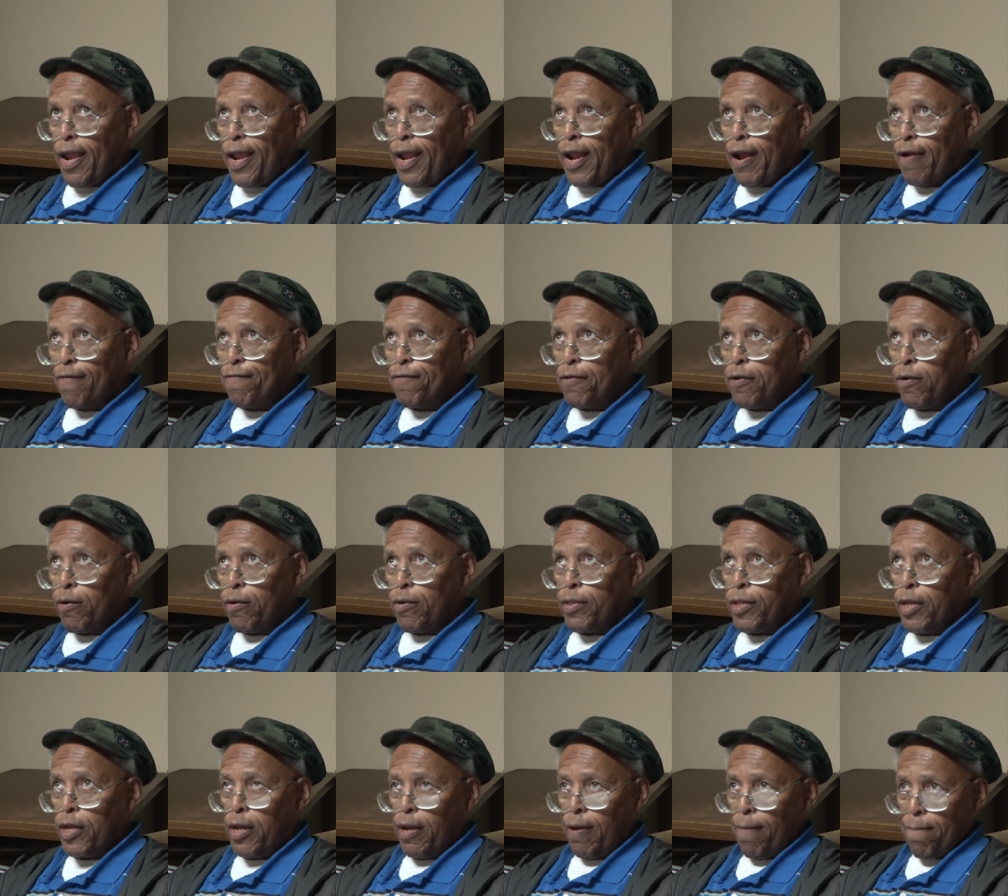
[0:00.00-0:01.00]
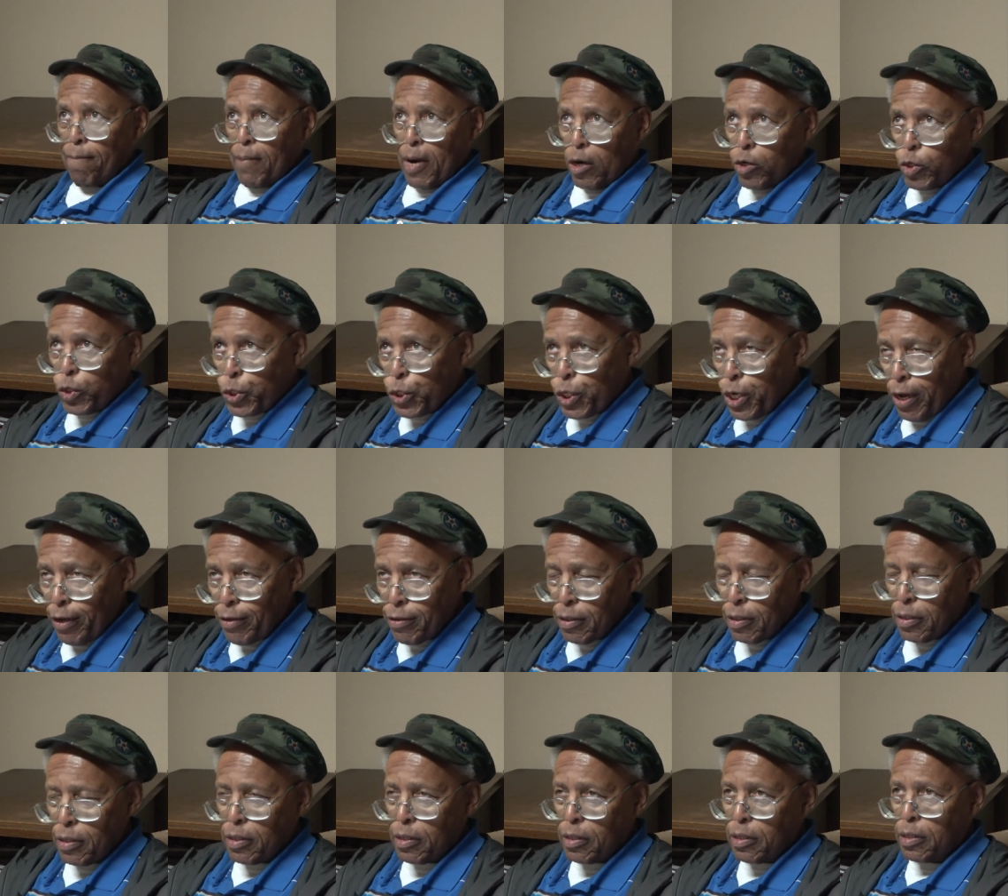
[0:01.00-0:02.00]
after the
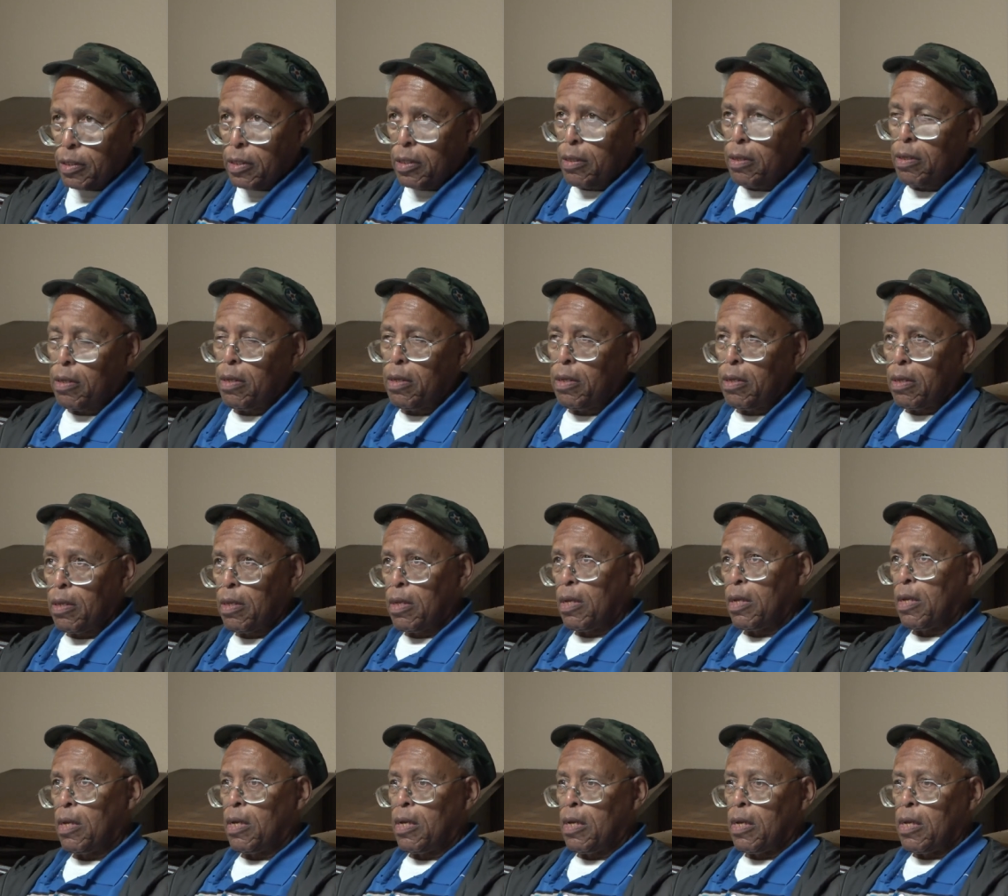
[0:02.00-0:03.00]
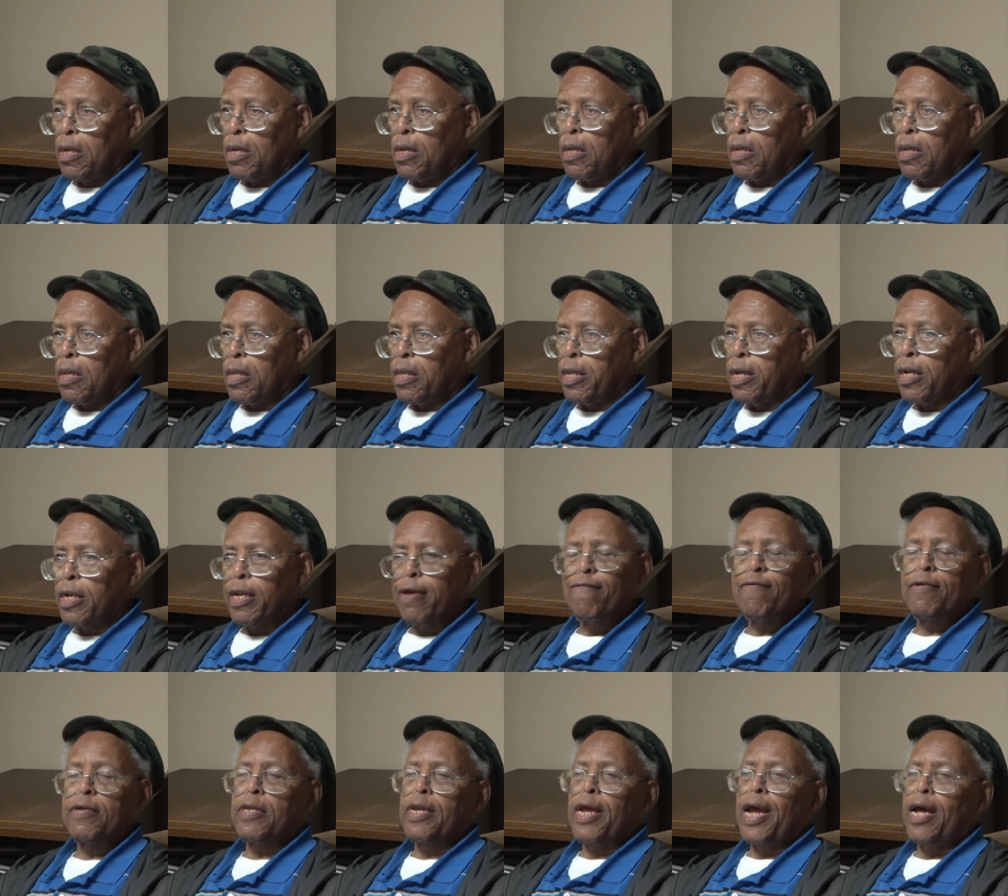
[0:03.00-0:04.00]
emotions, they're
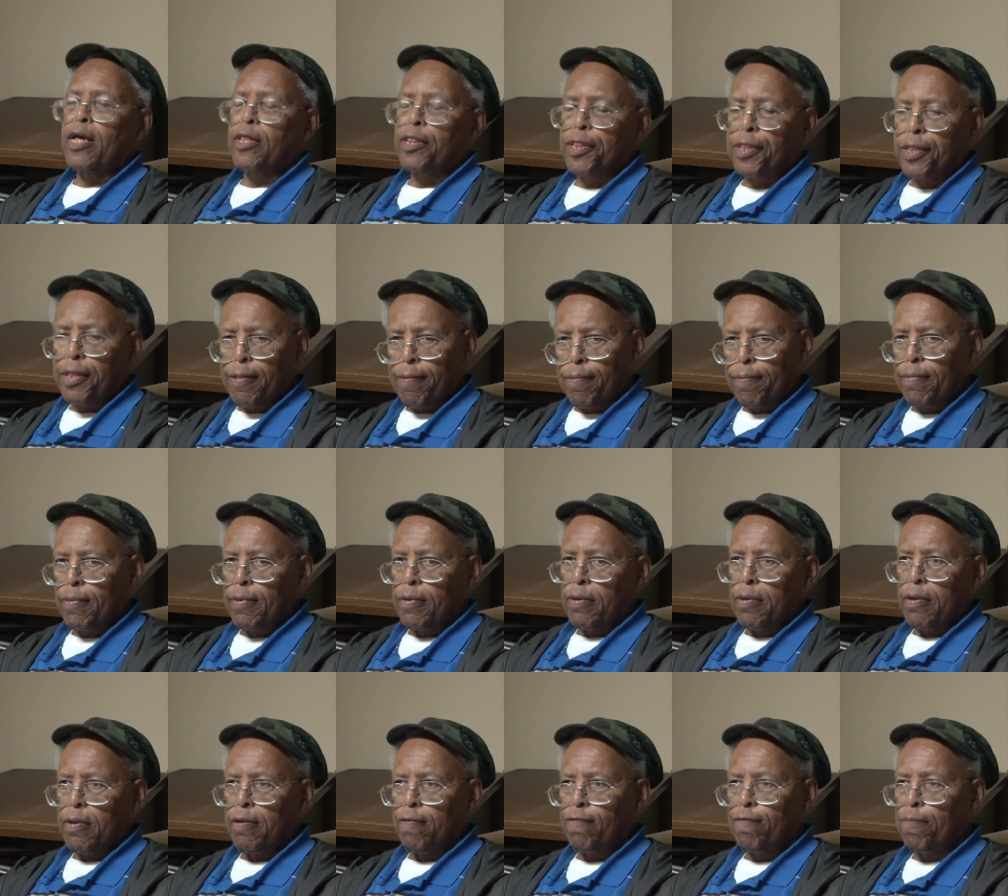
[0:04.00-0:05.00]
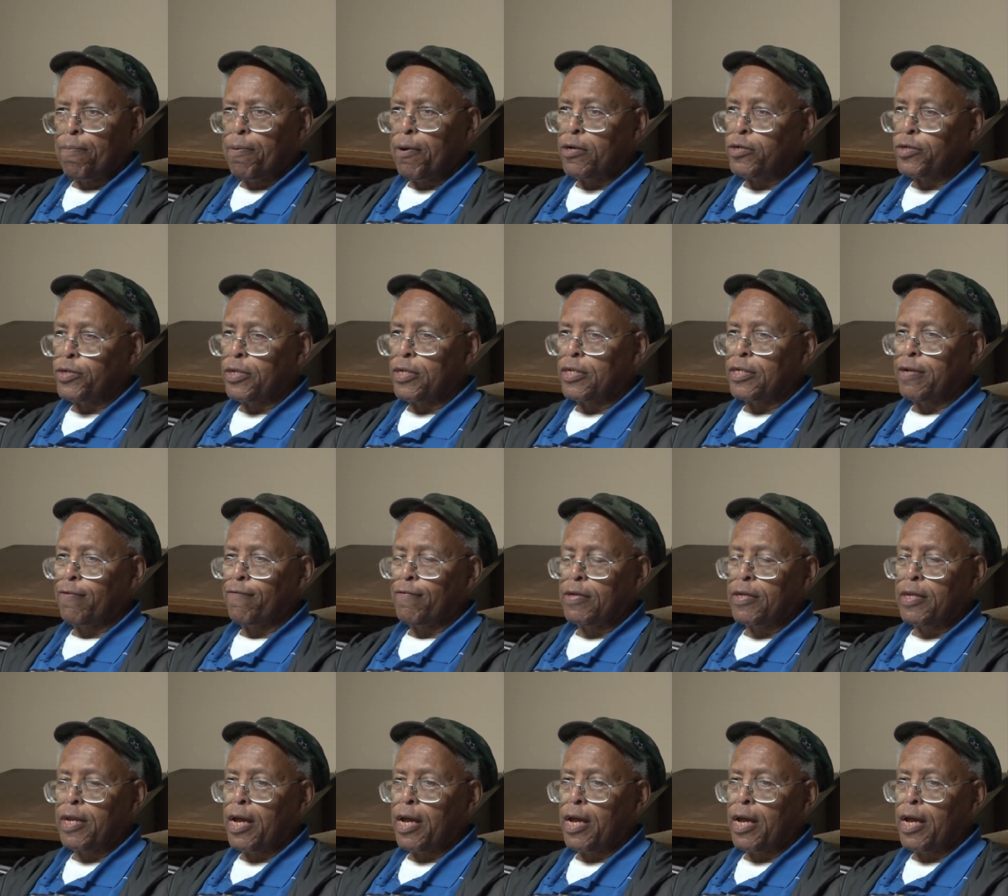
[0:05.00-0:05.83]
living death. Yes. And if a person is living